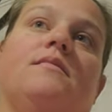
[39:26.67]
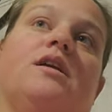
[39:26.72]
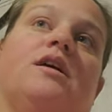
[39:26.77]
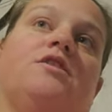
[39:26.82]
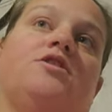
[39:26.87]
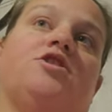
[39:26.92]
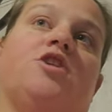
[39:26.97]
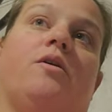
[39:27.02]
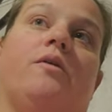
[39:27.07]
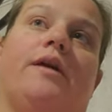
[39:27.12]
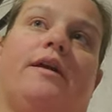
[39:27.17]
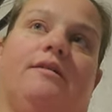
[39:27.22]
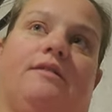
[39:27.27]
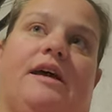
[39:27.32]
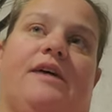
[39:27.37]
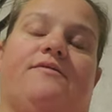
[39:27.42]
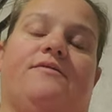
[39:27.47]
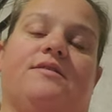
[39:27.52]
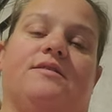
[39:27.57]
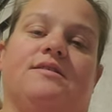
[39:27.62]
showing
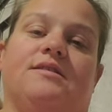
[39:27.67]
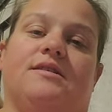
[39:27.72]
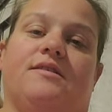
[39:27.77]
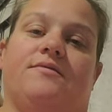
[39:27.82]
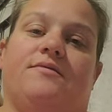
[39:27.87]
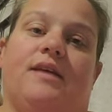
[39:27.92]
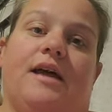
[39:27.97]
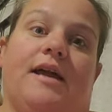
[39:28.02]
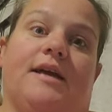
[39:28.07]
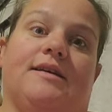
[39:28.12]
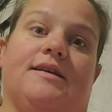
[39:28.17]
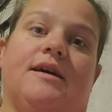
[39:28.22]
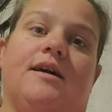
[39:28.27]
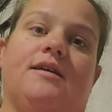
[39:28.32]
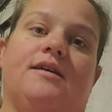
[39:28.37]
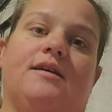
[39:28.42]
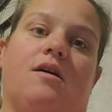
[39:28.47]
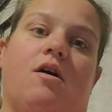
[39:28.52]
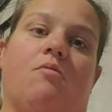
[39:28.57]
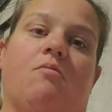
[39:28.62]
levels of like
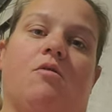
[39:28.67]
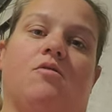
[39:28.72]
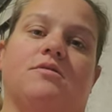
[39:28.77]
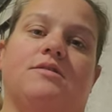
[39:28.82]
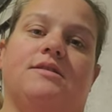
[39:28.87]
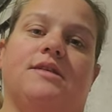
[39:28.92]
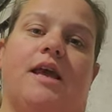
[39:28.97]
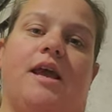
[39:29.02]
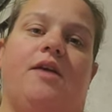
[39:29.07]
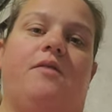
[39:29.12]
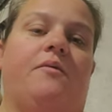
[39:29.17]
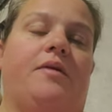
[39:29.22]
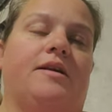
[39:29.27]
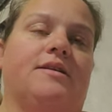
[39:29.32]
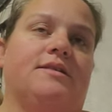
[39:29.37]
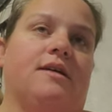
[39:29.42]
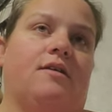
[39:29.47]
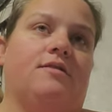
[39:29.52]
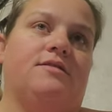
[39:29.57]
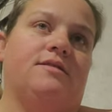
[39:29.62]
almost eight
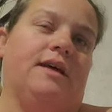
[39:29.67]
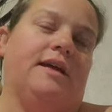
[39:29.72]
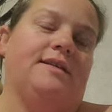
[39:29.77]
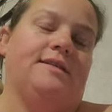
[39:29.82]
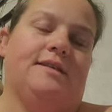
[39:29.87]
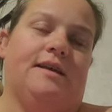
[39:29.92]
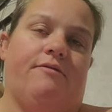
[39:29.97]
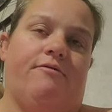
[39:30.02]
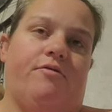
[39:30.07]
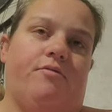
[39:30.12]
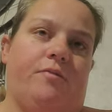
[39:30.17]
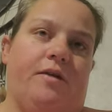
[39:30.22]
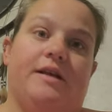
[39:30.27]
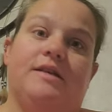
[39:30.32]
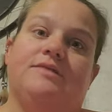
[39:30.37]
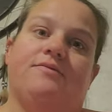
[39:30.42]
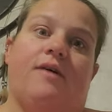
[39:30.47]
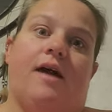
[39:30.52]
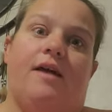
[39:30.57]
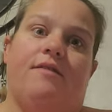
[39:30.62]
weeks. less like seven
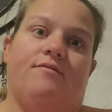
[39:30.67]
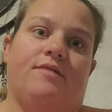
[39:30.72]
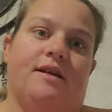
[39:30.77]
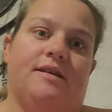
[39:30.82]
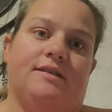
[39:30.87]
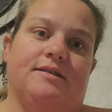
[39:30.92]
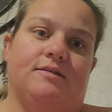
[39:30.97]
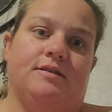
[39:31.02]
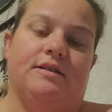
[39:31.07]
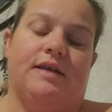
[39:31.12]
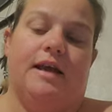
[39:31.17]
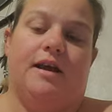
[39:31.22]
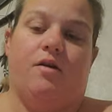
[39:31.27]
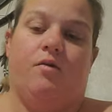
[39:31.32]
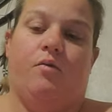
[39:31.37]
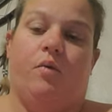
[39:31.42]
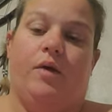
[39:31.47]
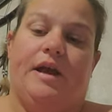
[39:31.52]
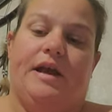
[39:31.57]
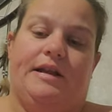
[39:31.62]
weeks, five days. It was like
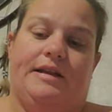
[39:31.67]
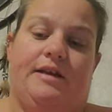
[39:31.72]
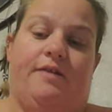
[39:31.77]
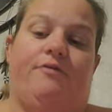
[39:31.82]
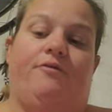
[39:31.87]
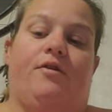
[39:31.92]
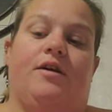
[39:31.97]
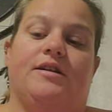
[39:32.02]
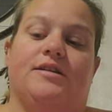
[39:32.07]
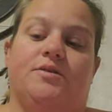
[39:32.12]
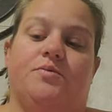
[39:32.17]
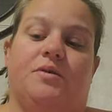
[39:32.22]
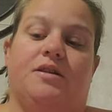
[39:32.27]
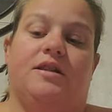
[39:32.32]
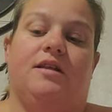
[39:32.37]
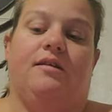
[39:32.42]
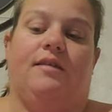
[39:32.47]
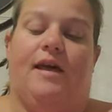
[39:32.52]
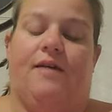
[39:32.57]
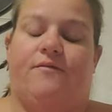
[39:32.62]
a week difference
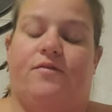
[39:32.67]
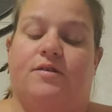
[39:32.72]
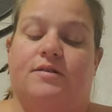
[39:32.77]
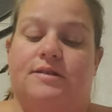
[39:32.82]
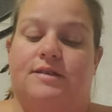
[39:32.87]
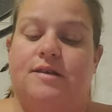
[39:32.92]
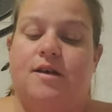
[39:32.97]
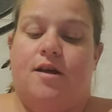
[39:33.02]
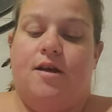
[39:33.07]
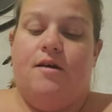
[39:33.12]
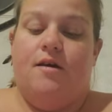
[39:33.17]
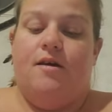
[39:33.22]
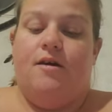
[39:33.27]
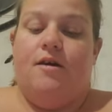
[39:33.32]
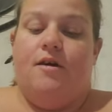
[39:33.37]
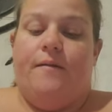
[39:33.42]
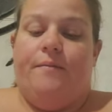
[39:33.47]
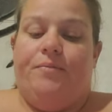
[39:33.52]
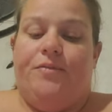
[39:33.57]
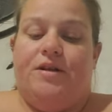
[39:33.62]
with the levels.
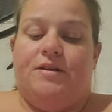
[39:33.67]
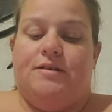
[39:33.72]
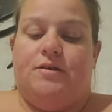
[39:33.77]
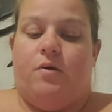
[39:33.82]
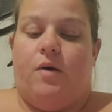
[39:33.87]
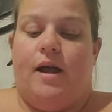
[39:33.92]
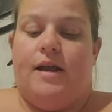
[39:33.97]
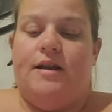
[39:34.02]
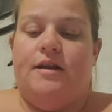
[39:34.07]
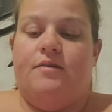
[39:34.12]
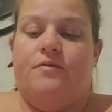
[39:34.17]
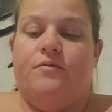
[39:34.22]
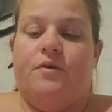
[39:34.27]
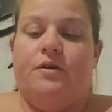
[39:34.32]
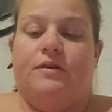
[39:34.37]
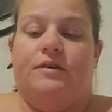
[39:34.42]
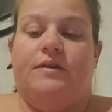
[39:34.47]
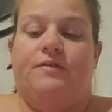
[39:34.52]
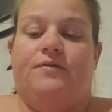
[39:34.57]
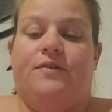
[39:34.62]
So I didn't
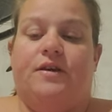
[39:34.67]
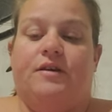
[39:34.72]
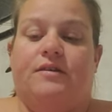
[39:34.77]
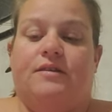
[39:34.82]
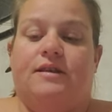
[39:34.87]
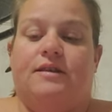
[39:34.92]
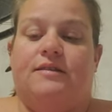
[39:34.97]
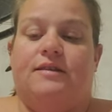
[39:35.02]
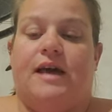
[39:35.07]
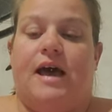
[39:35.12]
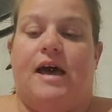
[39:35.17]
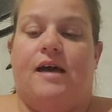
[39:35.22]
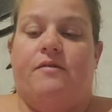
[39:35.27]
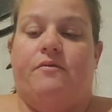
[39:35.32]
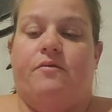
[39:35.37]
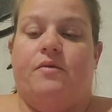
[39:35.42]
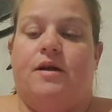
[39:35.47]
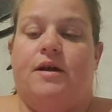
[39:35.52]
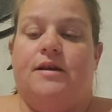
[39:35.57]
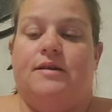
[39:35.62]
really feel that
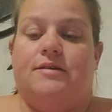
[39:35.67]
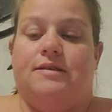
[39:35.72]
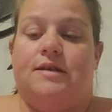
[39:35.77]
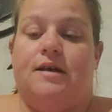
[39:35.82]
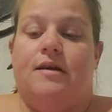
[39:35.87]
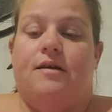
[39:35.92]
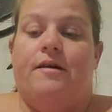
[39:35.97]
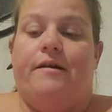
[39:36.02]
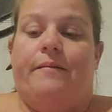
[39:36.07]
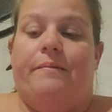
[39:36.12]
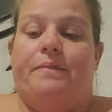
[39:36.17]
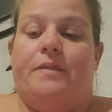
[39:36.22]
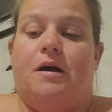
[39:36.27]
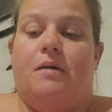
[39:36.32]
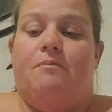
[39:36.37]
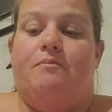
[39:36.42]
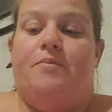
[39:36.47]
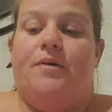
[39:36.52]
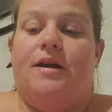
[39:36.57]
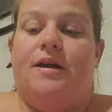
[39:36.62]
that was
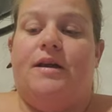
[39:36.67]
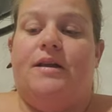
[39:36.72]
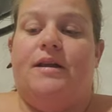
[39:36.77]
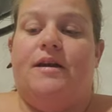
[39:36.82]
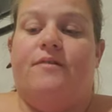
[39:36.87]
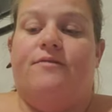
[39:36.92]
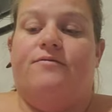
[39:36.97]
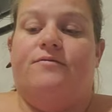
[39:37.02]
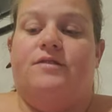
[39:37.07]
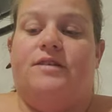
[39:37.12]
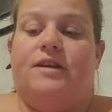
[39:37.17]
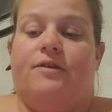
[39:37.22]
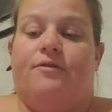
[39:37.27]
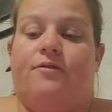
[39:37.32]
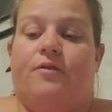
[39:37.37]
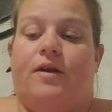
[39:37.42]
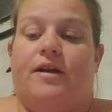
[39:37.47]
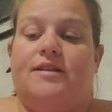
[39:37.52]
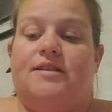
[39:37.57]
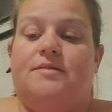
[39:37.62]
a big enough
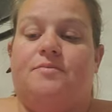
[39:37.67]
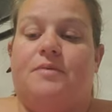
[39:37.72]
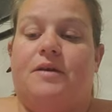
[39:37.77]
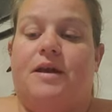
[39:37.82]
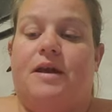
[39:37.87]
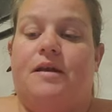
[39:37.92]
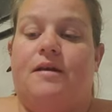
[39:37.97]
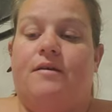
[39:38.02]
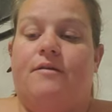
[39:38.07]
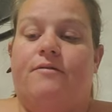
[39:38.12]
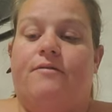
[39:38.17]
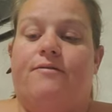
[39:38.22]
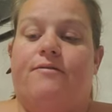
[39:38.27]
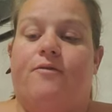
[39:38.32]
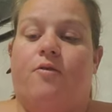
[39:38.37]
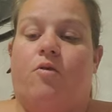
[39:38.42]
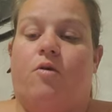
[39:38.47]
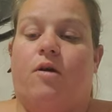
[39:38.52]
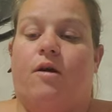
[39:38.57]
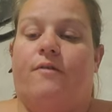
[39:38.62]
difference
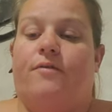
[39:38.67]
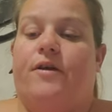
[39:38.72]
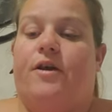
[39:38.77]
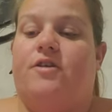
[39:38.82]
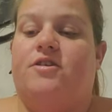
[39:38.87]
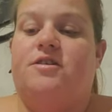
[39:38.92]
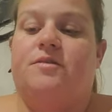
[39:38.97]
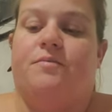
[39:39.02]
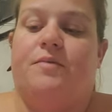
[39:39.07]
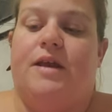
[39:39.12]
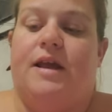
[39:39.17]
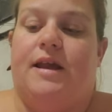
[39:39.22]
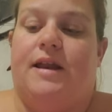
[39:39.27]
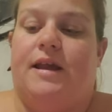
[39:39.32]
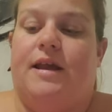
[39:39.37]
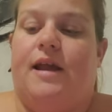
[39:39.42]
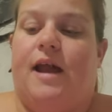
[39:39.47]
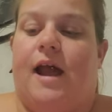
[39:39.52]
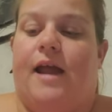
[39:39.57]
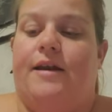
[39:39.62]
for there to be
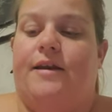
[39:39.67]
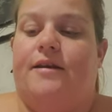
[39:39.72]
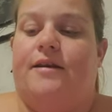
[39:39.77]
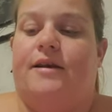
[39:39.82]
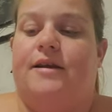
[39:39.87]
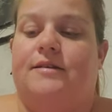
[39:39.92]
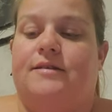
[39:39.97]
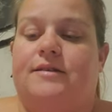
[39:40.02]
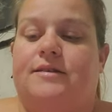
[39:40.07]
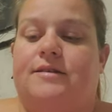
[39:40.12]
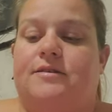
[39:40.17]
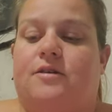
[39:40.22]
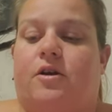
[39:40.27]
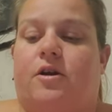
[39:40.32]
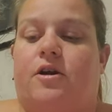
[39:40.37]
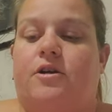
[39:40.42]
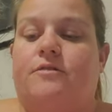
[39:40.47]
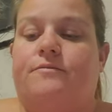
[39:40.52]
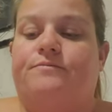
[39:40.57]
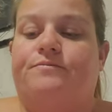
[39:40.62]
any kind of
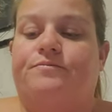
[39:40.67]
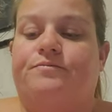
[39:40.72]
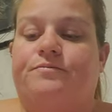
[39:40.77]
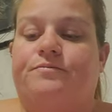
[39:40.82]
concern.